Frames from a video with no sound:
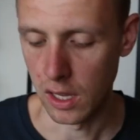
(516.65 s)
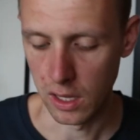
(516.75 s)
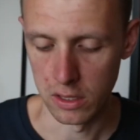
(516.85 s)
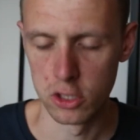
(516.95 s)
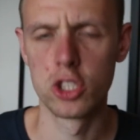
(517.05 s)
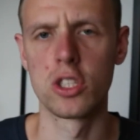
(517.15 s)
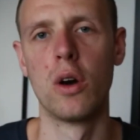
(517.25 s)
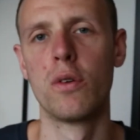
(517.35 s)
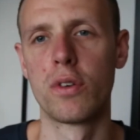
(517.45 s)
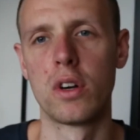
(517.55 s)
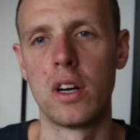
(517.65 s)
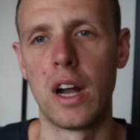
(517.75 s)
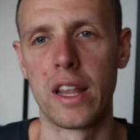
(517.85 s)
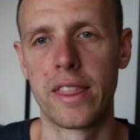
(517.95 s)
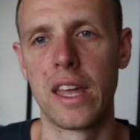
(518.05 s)
In just over,
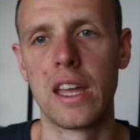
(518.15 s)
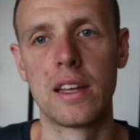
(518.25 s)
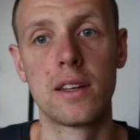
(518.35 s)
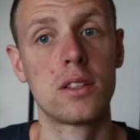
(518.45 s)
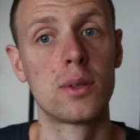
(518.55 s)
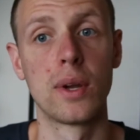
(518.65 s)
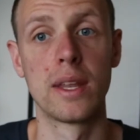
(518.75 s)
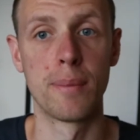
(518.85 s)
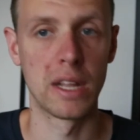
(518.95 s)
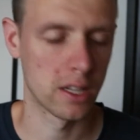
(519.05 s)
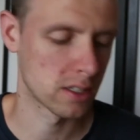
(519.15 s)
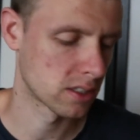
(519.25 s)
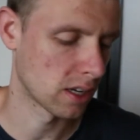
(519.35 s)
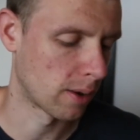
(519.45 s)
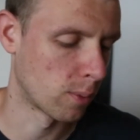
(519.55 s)
I think, 20
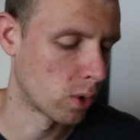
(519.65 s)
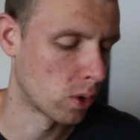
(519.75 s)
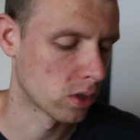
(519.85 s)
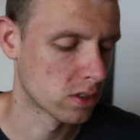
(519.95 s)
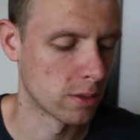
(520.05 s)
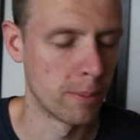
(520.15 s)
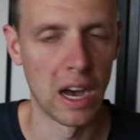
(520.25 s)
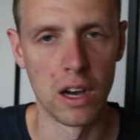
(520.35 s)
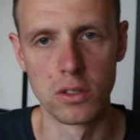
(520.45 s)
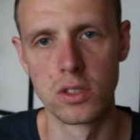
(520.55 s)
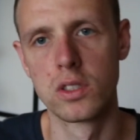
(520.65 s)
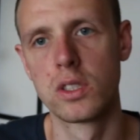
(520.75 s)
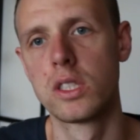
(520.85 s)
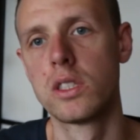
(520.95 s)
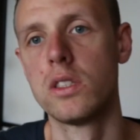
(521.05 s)
minutes I walked about
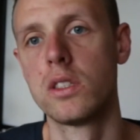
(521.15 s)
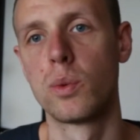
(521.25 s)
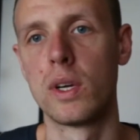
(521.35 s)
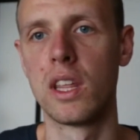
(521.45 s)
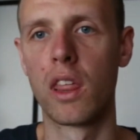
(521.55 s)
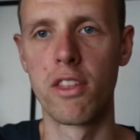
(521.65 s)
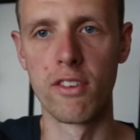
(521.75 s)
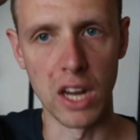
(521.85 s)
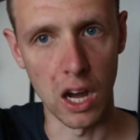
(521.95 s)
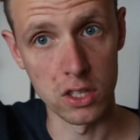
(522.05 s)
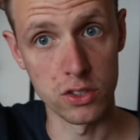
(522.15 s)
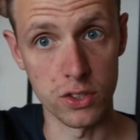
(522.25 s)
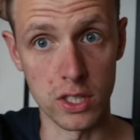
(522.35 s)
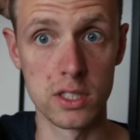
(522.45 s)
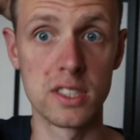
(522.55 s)

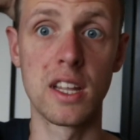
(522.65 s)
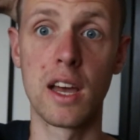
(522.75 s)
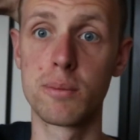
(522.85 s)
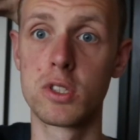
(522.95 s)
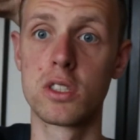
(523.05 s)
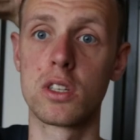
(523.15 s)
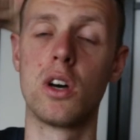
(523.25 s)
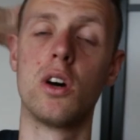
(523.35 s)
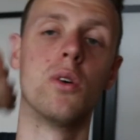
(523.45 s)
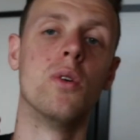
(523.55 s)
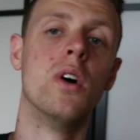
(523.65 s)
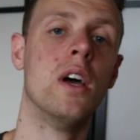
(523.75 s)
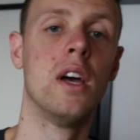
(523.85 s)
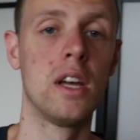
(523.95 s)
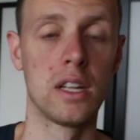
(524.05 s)
2,300 steps, so
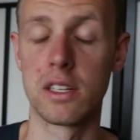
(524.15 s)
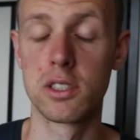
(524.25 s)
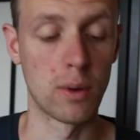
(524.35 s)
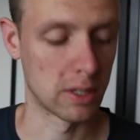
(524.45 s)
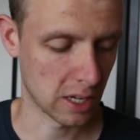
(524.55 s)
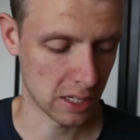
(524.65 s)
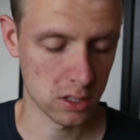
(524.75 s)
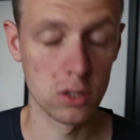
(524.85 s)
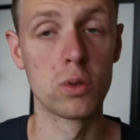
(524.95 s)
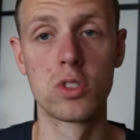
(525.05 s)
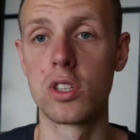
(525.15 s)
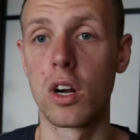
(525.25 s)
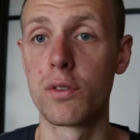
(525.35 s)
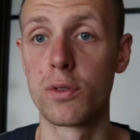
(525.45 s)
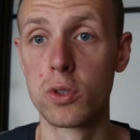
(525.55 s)
that's quite nice, a good
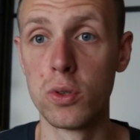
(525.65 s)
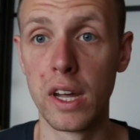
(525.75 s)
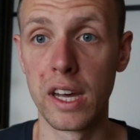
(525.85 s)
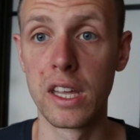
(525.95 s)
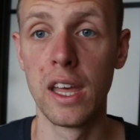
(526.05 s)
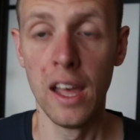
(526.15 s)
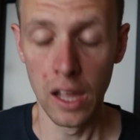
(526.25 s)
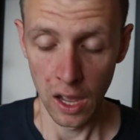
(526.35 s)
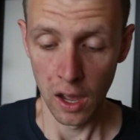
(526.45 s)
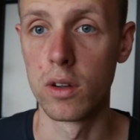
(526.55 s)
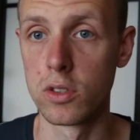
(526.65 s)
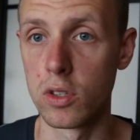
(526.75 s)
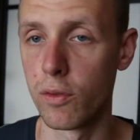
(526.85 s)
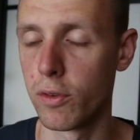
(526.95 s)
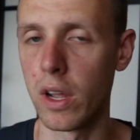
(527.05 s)
start for today. So
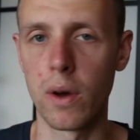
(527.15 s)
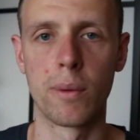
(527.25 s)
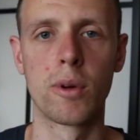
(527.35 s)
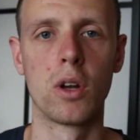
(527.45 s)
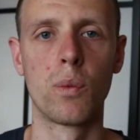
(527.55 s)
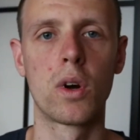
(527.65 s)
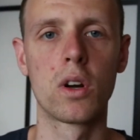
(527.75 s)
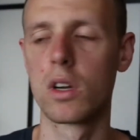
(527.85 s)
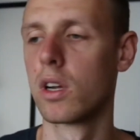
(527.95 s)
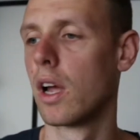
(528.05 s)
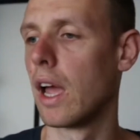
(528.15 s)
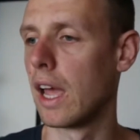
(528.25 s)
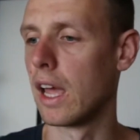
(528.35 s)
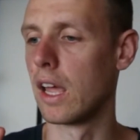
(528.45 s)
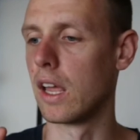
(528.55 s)
for now I'm gonna work
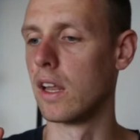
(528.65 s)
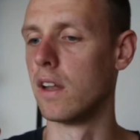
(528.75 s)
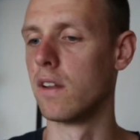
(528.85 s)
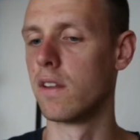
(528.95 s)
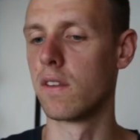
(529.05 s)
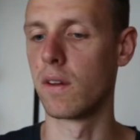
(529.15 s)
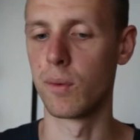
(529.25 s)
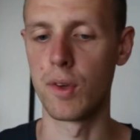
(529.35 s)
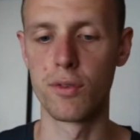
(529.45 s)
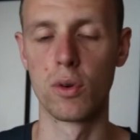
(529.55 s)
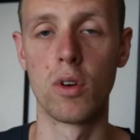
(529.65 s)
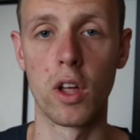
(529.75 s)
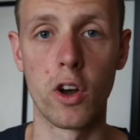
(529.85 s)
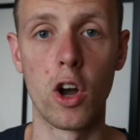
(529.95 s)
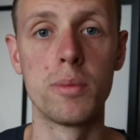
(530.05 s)
and I'll give you
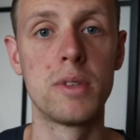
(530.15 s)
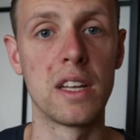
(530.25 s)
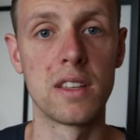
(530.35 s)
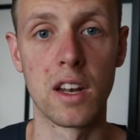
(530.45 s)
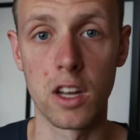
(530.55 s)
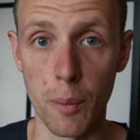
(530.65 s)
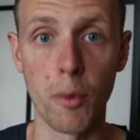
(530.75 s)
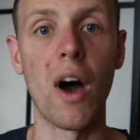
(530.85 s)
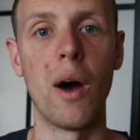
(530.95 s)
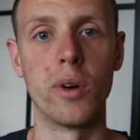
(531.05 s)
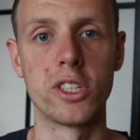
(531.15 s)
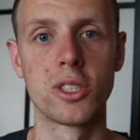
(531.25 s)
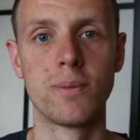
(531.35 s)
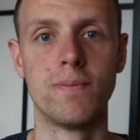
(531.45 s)
another update in a couple hours.